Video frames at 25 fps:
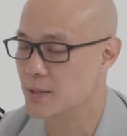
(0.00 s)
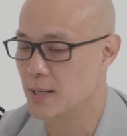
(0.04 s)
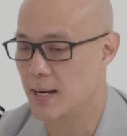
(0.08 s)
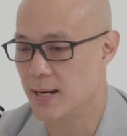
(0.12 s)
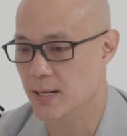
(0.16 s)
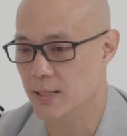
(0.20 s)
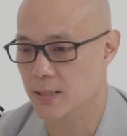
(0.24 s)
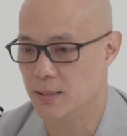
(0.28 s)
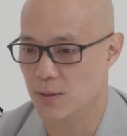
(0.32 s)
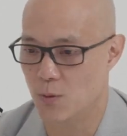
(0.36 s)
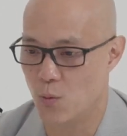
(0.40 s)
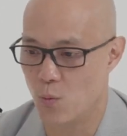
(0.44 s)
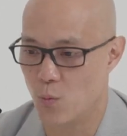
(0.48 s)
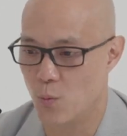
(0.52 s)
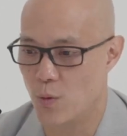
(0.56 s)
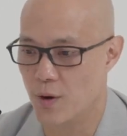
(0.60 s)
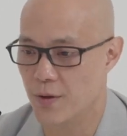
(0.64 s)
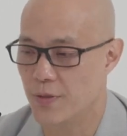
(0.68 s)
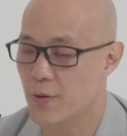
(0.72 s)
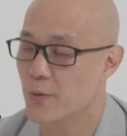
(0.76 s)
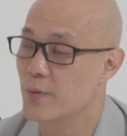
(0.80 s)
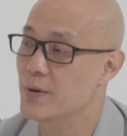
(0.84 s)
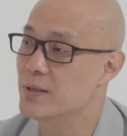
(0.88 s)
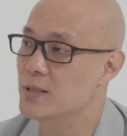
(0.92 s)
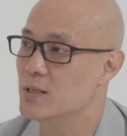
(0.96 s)
And one of
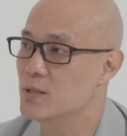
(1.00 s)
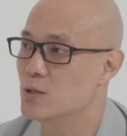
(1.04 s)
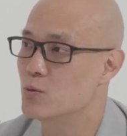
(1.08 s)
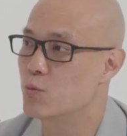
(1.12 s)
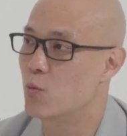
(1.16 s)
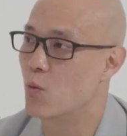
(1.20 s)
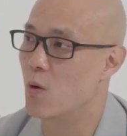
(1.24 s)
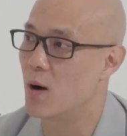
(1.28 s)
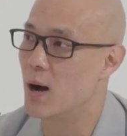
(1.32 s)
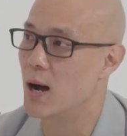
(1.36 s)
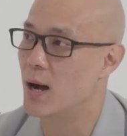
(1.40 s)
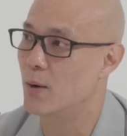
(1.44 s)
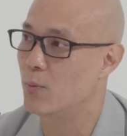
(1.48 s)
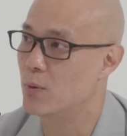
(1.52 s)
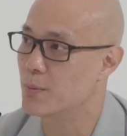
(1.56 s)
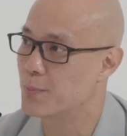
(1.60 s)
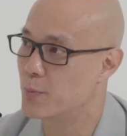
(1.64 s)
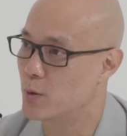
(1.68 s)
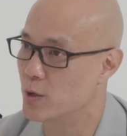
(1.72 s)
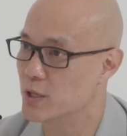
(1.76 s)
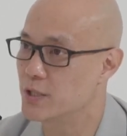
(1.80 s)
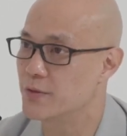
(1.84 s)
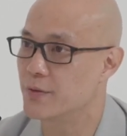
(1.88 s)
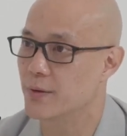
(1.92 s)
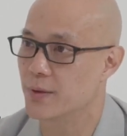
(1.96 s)
the reasons why we
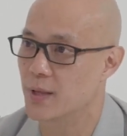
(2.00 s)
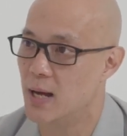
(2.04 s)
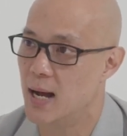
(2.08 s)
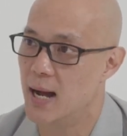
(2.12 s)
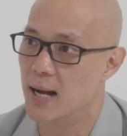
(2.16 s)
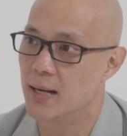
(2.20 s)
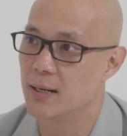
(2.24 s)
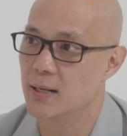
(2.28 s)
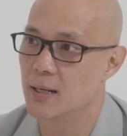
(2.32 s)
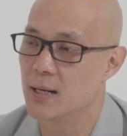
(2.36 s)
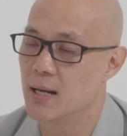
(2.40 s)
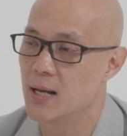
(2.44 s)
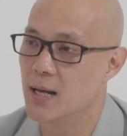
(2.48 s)
push for that